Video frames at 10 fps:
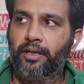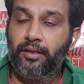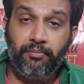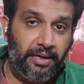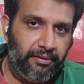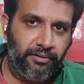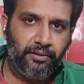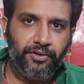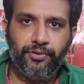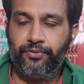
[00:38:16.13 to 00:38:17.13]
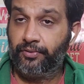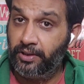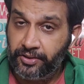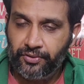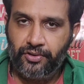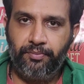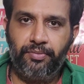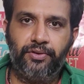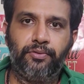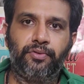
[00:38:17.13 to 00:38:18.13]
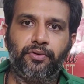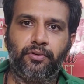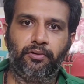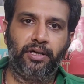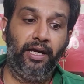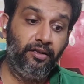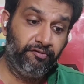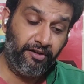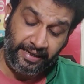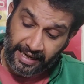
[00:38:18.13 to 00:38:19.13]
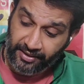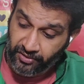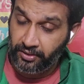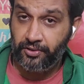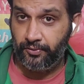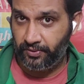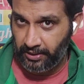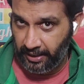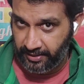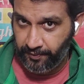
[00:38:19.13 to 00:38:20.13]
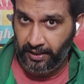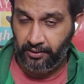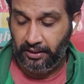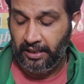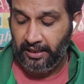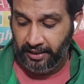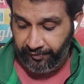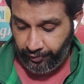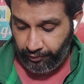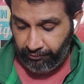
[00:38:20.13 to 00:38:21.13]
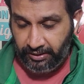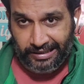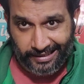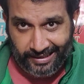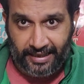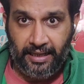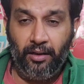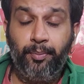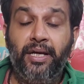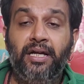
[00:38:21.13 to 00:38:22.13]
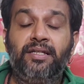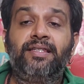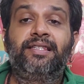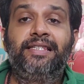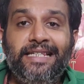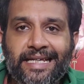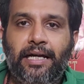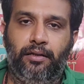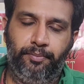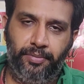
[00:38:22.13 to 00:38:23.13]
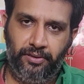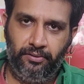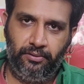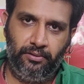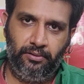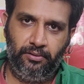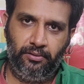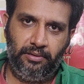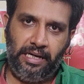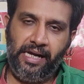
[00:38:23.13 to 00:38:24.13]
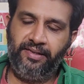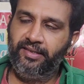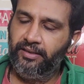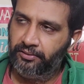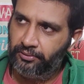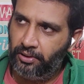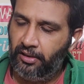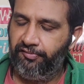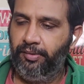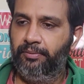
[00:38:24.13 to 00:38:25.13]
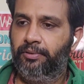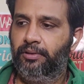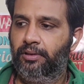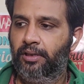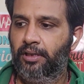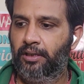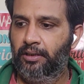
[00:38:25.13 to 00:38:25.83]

any marital issues, relationship issues. Okay, any financial issues as well. If you need help, seek help. I see a lot of people